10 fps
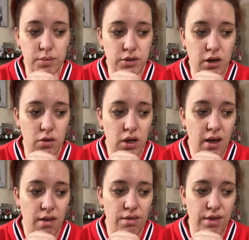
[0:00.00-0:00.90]
So
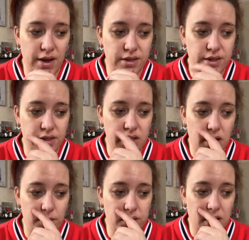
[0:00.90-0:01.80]
that is the
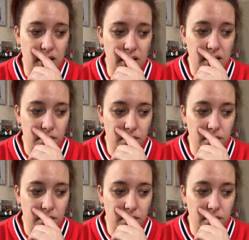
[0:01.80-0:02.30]
update.